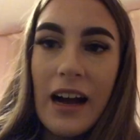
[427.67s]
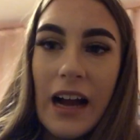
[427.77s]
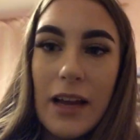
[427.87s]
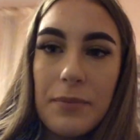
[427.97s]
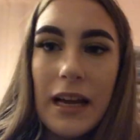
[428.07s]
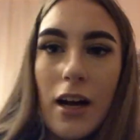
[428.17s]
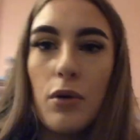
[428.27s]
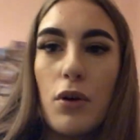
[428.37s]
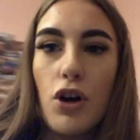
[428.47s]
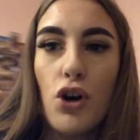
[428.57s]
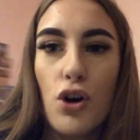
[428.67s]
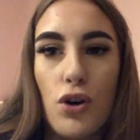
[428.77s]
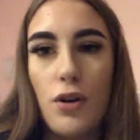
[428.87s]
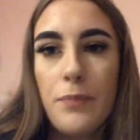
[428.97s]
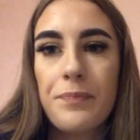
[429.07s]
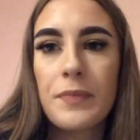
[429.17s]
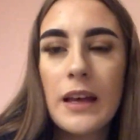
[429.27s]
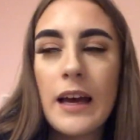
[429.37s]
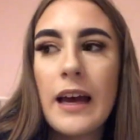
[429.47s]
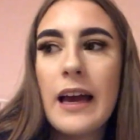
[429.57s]
I am now home
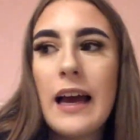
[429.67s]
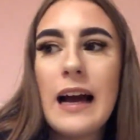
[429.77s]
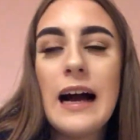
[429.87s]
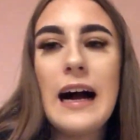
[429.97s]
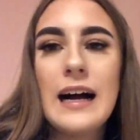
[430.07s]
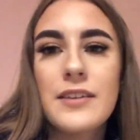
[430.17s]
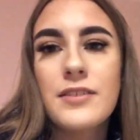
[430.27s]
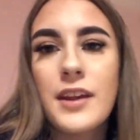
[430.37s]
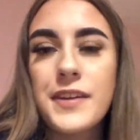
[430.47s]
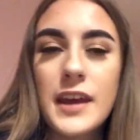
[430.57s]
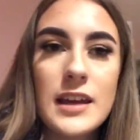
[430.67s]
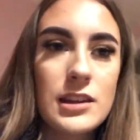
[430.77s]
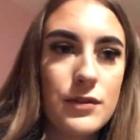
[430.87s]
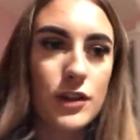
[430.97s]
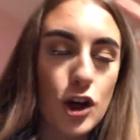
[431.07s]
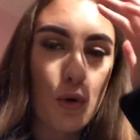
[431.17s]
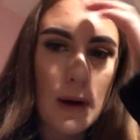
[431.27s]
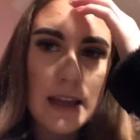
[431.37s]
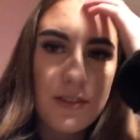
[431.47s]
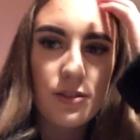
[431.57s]
and the interview
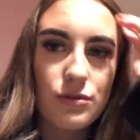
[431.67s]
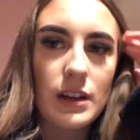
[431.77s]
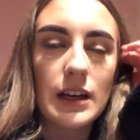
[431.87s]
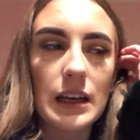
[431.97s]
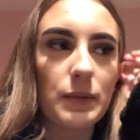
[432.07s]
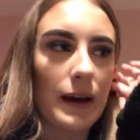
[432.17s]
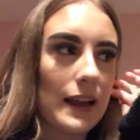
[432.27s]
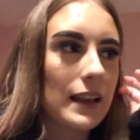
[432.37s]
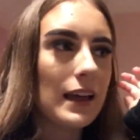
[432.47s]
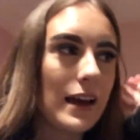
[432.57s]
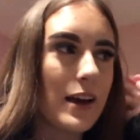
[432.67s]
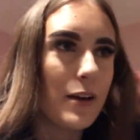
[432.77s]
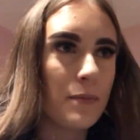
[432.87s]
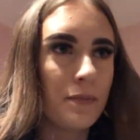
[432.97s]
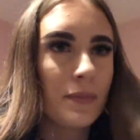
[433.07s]
went really well. Um,